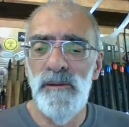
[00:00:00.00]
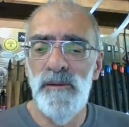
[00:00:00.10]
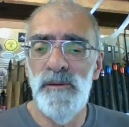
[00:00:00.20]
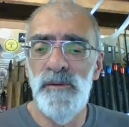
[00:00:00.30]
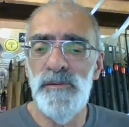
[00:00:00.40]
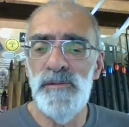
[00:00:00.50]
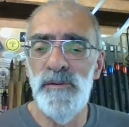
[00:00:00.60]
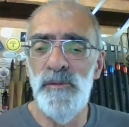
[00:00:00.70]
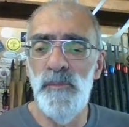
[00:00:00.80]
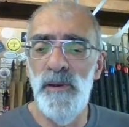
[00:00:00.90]
Hi, good
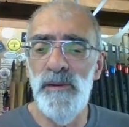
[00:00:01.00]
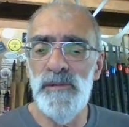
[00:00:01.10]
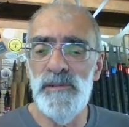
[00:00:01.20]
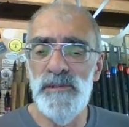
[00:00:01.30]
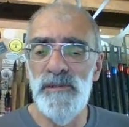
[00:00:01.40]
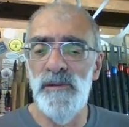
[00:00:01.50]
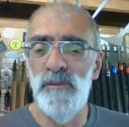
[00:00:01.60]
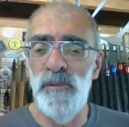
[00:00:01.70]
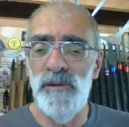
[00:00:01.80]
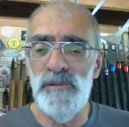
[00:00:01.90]
turn, Max.
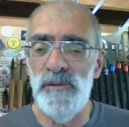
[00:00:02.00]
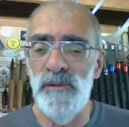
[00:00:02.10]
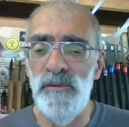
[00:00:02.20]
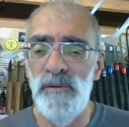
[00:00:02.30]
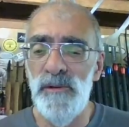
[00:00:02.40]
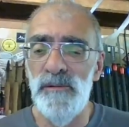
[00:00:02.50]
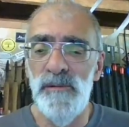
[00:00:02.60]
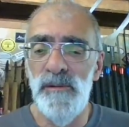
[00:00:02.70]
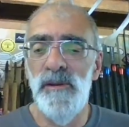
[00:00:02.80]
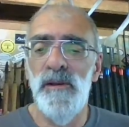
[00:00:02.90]
Hello, Max, good evening.
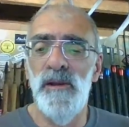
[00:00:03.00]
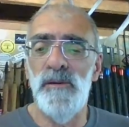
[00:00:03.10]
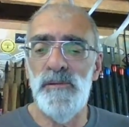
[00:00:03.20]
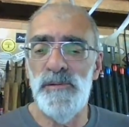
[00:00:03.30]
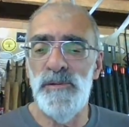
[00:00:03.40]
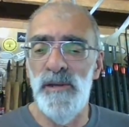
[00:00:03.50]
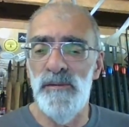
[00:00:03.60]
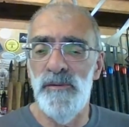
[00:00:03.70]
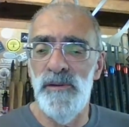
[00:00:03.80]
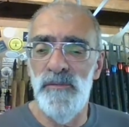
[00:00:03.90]
Hello,
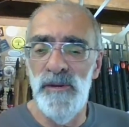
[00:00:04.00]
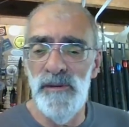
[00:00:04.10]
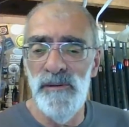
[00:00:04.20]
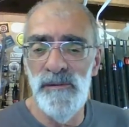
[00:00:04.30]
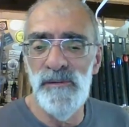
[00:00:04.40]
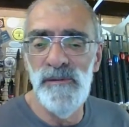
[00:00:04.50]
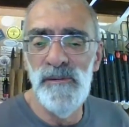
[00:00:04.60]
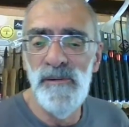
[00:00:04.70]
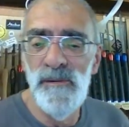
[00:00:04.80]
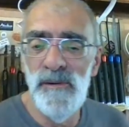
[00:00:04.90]
Suzette, good evening
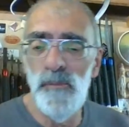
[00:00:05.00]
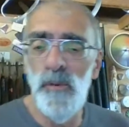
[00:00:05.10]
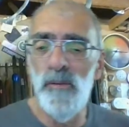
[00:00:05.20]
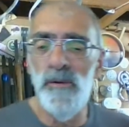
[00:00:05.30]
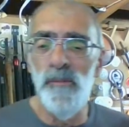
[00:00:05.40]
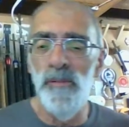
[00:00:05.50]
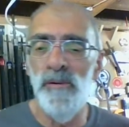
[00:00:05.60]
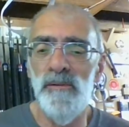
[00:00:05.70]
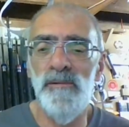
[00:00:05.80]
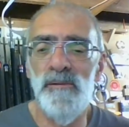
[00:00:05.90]
and welcome.
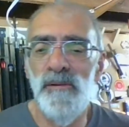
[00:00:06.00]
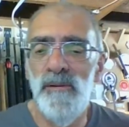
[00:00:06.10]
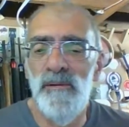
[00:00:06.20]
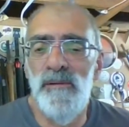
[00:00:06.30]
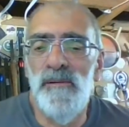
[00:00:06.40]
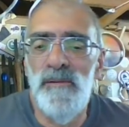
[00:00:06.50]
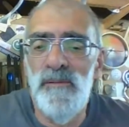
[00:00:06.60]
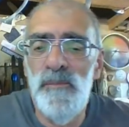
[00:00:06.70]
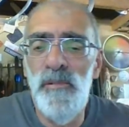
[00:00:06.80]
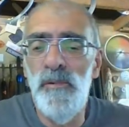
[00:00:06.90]

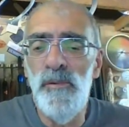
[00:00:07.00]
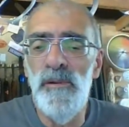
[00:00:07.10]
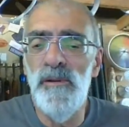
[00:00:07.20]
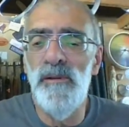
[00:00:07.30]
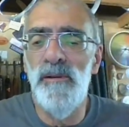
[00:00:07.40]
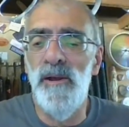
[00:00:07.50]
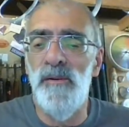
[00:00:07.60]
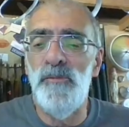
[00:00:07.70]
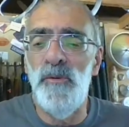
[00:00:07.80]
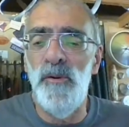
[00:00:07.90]
Bill,
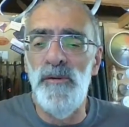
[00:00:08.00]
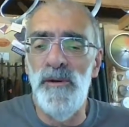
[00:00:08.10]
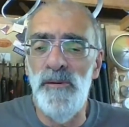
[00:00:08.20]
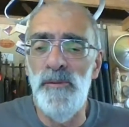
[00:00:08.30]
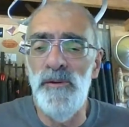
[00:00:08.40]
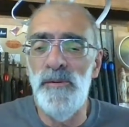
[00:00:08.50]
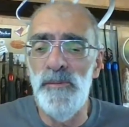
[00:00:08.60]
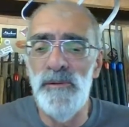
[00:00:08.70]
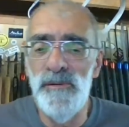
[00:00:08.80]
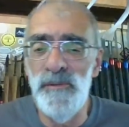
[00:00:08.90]
hello, Ron, how are you?
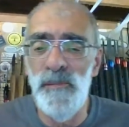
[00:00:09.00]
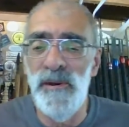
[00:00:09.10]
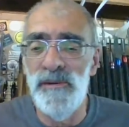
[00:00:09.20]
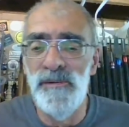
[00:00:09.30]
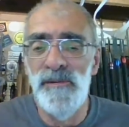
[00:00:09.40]
Good man.